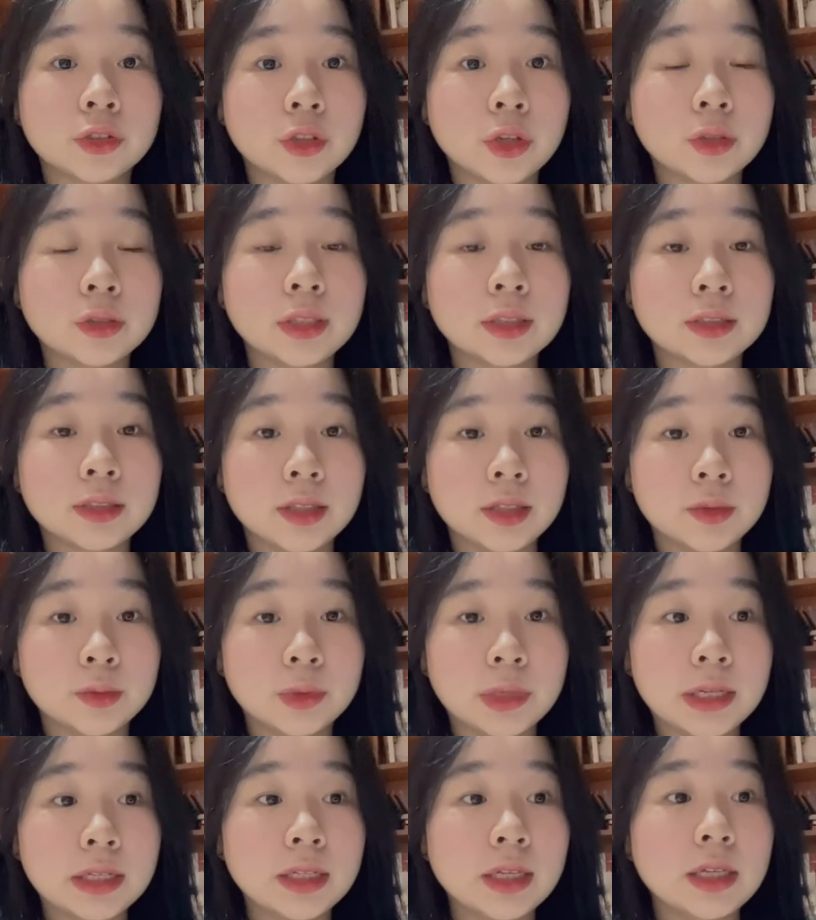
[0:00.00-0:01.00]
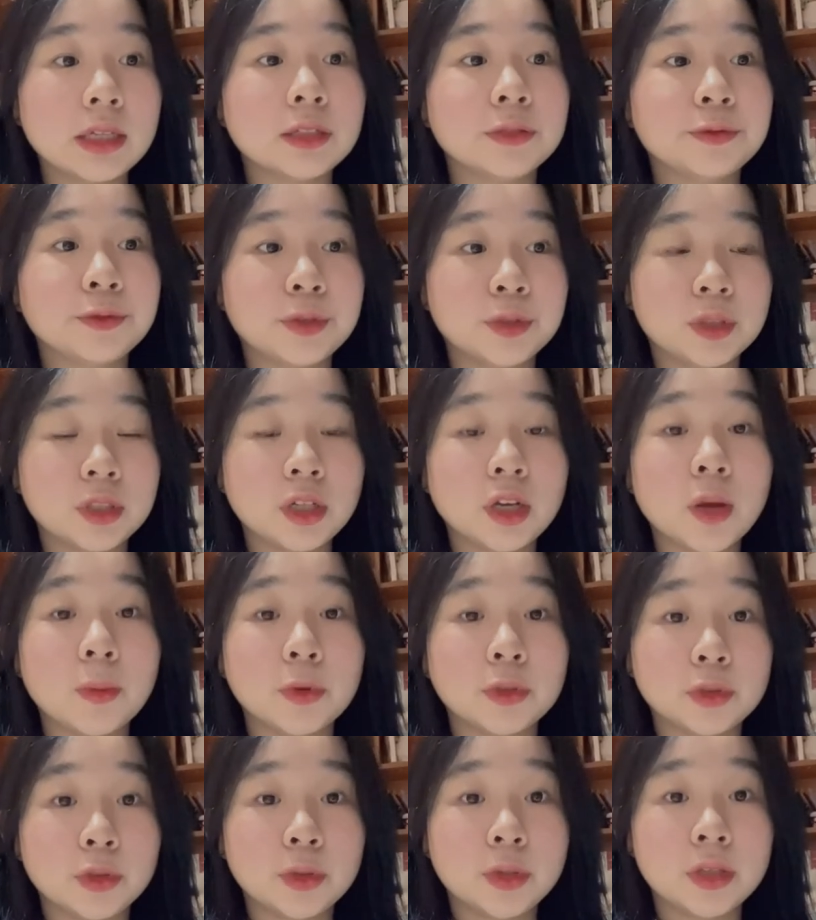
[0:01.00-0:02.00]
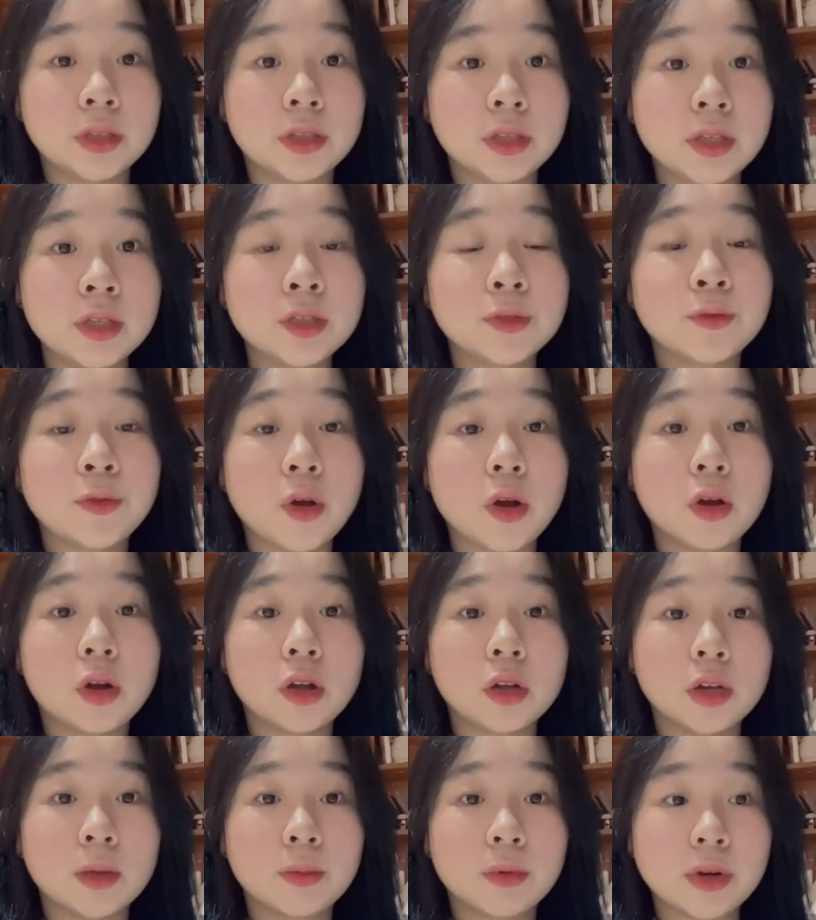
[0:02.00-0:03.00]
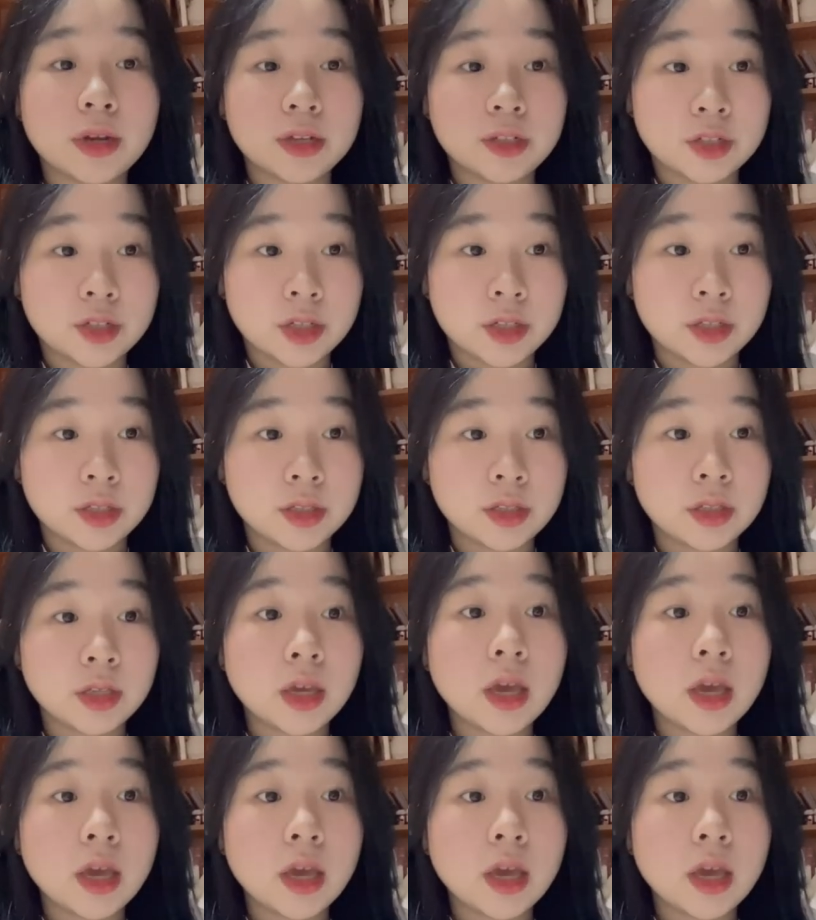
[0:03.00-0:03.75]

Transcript: the third one is future opportunities for collaborations.